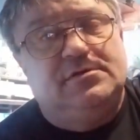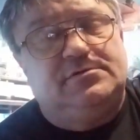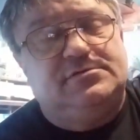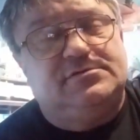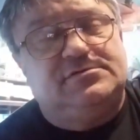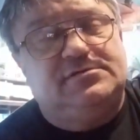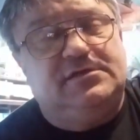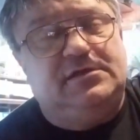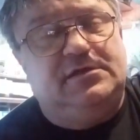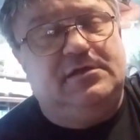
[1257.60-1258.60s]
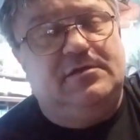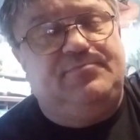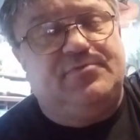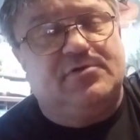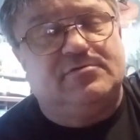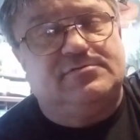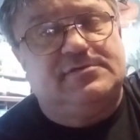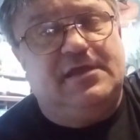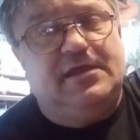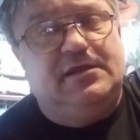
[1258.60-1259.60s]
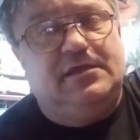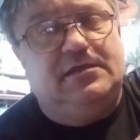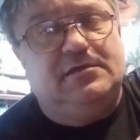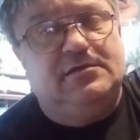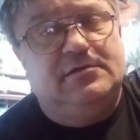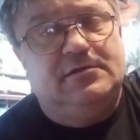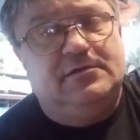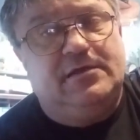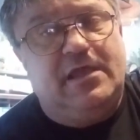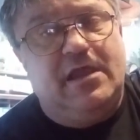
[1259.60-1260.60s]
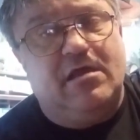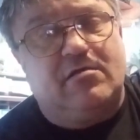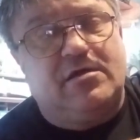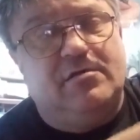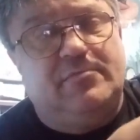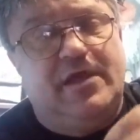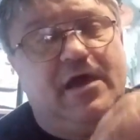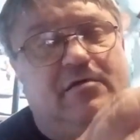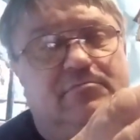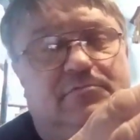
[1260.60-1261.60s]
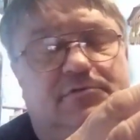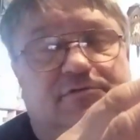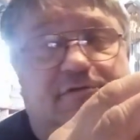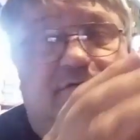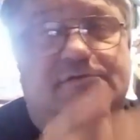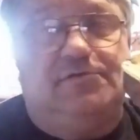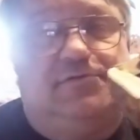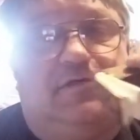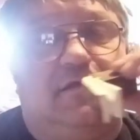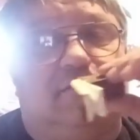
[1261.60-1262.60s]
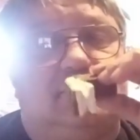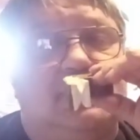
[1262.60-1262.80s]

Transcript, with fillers: to see if there's any air coming out, such as this.